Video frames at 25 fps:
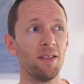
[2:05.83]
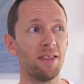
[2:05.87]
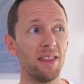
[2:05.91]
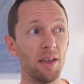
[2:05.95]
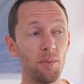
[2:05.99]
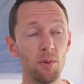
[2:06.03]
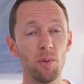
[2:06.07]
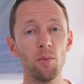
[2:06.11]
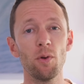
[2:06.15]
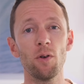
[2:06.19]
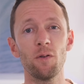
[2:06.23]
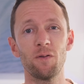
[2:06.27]

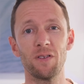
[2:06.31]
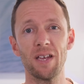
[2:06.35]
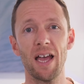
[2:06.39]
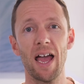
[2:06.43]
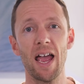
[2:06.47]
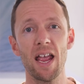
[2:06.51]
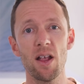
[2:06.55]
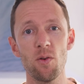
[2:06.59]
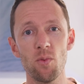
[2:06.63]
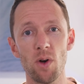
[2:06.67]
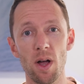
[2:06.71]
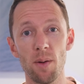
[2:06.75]
Then we moved to
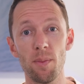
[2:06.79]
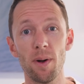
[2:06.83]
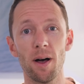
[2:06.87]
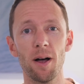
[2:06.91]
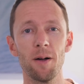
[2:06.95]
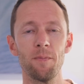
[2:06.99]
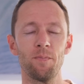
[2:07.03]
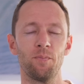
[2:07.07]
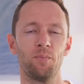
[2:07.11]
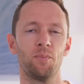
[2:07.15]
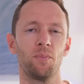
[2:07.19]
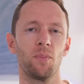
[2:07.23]

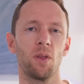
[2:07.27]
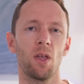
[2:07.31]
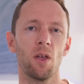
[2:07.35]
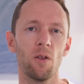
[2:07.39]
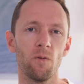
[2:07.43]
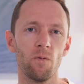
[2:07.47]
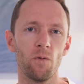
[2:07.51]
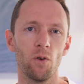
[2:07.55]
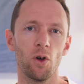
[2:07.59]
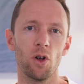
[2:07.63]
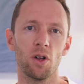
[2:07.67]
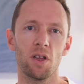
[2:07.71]
AWeber,
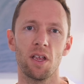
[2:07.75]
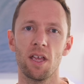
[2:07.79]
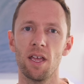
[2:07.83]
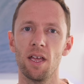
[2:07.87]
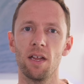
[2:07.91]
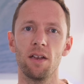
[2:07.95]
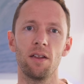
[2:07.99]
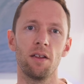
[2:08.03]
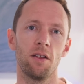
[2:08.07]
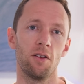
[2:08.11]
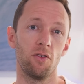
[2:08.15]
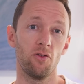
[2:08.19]

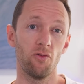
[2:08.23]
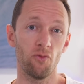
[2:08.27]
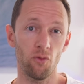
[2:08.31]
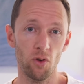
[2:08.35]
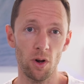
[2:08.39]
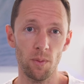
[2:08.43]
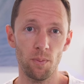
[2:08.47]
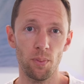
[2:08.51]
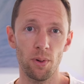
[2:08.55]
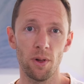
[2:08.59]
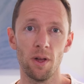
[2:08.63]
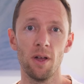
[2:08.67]
ConvertKit,
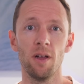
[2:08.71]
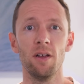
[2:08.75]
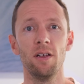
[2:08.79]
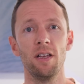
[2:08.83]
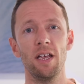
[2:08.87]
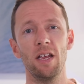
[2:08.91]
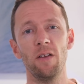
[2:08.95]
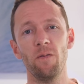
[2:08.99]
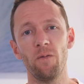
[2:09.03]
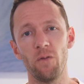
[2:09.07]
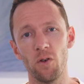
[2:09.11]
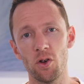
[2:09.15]
Drip,
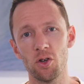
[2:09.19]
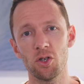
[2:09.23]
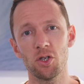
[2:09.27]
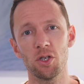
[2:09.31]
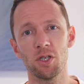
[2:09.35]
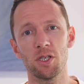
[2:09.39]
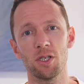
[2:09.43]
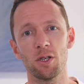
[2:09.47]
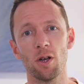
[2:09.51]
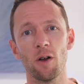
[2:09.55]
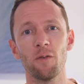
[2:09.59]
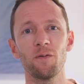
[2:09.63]

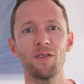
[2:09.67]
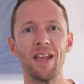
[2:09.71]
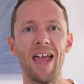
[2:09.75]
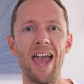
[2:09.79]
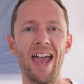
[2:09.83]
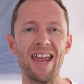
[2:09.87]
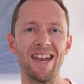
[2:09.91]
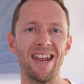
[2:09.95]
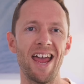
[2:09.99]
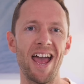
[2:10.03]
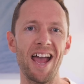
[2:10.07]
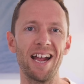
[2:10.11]
Infusionsoft,
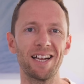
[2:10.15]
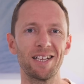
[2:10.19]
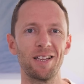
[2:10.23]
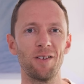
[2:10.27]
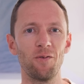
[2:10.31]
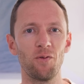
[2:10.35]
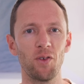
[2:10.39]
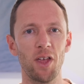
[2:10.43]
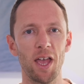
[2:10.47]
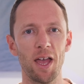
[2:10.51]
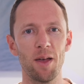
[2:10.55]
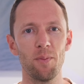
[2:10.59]
and
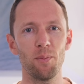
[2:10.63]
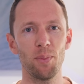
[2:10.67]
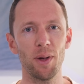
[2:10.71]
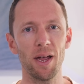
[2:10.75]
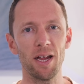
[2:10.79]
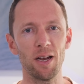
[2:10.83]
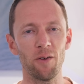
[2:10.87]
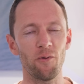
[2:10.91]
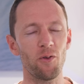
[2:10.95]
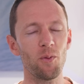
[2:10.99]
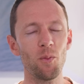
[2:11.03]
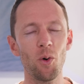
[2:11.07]

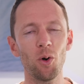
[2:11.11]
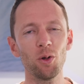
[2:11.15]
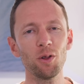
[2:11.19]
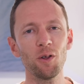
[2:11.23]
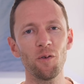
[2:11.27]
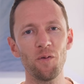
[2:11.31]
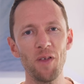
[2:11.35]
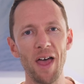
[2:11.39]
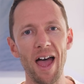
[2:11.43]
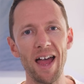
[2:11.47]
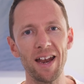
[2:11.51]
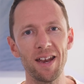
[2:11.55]
ActiveCampaign. And from
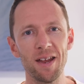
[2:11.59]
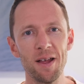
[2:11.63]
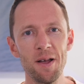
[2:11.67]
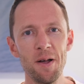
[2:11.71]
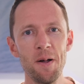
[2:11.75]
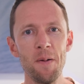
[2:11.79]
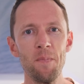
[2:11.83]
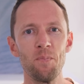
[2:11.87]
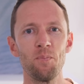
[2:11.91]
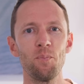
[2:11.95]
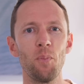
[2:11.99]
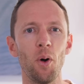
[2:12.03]
all of that,
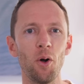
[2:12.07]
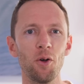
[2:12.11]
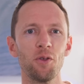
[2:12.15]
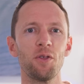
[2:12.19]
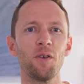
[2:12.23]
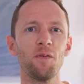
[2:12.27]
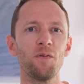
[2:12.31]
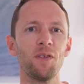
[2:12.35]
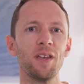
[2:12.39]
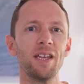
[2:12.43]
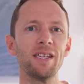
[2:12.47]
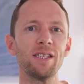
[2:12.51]

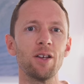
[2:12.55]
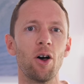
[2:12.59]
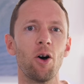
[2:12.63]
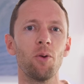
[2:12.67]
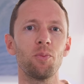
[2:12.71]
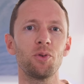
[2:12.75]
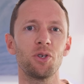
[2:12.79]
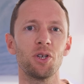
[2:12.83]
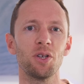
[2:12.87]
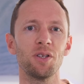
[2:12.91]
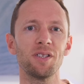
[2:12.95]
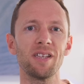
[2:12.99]
both of these
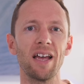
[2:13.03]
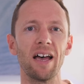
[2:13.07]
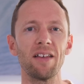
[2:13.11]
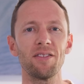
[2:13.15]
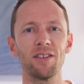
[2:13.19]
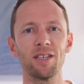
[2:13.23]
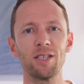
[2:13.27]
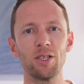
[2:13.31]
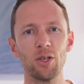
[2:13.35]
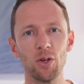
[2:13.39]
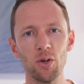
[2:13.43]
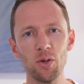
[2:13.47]
options are
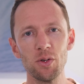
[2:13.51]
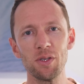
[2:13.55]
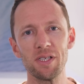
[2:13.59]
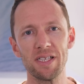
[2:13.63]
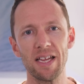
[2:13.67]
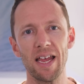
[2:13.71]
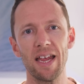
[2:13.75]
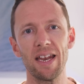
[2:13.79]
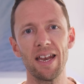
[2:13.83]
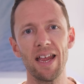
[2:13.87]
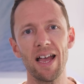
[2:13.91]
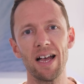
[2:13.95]
the two
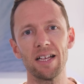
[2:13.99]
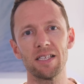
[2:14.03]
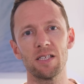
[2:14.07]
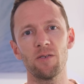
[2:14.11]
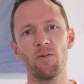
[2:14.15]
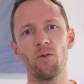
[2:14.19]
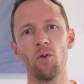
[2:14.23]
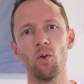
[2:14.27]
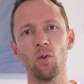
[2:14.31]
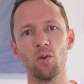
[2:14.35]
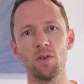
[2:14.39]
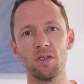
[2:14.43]

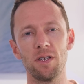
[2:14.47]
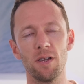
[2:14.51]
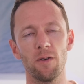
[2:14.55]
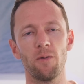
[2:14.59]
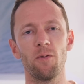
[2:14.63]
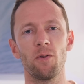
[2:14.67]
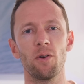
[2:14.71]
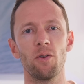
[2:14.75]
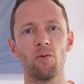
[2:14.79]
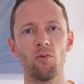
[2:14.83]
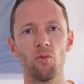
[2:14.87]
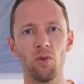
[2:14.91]
standouts for
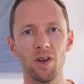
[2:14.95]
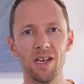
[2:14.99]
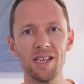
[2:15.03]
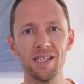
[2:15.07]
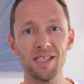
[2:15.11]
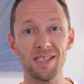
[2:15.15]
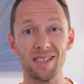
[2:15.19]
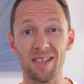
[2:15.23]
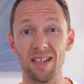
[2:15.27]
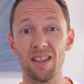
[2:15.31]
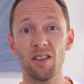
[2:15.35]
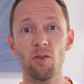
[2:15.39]
different
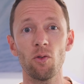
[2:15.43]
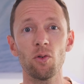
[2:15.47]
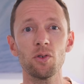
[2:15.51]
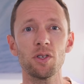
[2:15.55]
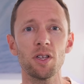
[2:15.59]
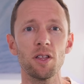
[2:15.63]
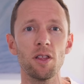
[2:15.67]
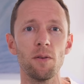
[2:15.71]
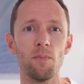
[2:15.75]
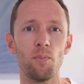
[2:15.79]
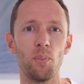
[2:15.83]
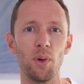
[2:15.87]
reasons. And they're
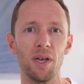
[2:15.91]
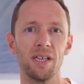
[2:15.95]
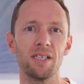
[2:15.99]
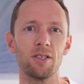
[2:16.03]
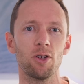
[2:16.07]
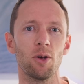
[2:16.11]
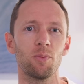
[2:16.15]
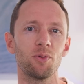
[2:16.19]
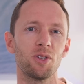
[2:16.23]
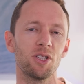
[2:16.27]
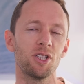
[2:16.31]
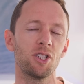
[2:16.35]
also the
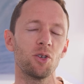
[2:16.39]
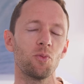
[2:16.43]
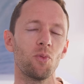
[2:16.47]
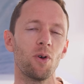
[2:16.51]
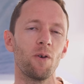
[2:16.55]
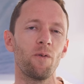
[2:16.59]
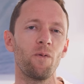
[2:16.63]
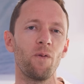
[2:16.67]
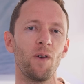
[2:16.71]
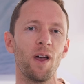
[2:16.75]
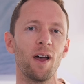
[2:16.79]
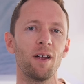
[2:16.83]
best options that
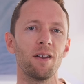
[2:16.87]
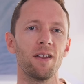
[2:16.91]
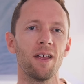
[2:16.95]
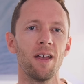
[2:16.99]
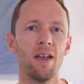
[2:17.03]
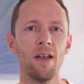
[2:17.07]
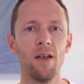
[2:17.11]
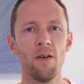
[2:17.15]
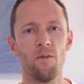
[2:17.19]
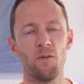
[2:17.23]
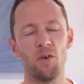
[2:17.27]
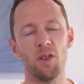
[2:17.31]
we've found
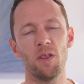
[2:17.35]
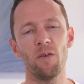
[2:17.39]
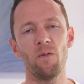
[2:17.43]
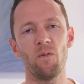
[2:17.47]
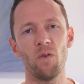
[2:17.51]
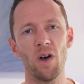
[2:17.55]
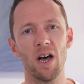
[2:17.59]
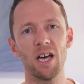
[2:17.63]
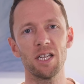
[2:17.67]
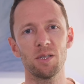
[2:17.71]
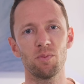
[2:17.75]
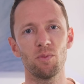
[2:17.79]
for the
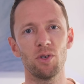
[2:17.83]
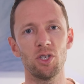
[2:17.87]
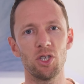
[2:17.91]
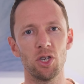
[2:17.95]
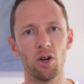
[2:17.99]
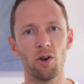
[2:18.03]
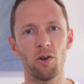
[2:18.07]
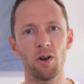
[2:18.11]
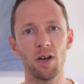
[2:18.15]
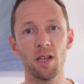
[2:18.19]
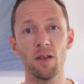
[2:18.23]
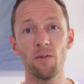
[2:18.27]
vast
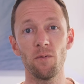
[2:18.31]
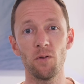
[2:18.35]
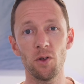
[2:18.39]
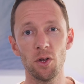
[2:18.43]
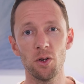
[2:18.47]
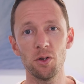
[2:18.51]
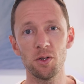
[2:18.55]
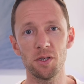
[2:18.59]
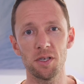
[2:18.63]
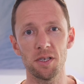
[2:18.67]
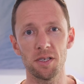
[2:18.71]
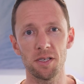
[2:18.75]
majority of
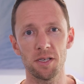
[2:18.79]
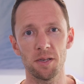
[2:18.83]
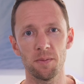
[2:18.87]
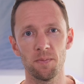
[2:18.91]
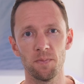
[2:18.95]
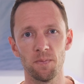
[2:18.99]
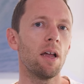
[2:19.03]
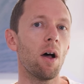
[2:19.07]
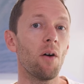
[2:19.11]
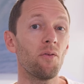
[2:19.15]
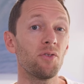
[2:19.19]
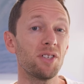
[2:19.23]
users.
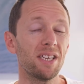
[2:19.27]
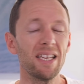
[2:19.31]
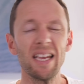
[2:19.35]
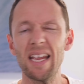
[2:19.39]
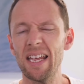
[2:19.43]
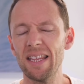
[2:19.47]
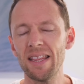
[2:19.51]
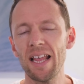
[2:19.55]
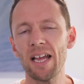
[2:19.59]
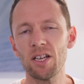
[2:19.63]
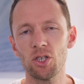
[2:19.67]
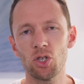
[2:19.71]
Now,
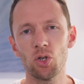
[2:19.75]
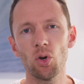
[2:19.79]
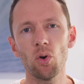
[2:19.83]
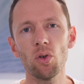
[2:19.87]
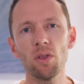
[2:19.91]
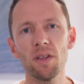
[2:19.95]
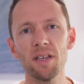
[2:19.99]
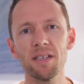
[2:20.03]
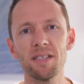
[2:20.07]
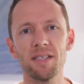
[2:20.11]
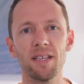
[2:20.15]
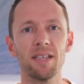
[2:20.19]
obviously in that
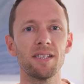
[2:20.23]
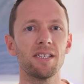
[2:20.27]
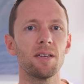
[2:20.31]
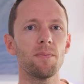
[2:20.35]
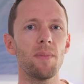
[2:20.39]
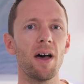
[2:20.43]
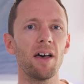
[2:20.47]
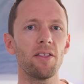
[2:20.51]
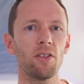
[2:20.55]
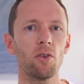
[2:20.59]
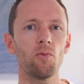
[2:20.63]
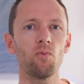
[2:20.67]
shortlist, there's
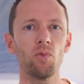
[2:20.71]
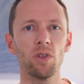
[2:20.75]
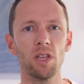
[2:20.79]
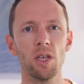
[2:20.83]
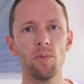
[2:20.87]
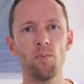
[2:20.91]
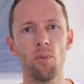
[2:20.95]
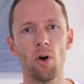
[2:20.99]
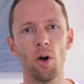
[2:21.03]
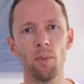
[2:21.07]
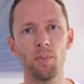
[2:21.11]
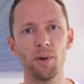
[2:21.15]
some other
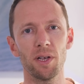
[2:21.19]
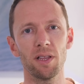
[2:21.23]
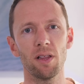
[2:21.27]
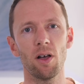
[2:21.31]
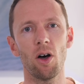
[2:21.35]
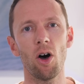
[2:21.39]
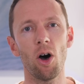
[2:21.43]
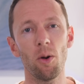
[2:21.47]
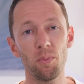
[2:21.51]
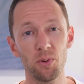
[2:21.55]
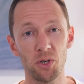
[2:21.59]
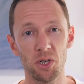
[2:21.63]
really
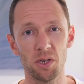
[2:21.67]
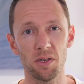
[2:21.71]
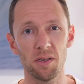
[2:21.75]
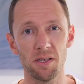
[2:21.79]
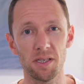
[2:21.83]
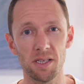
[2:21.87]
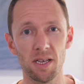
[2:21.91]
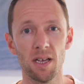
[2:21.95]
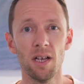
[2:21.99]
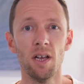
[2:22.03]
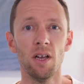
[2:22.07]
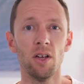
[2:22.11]
popular
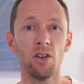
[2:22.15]
options.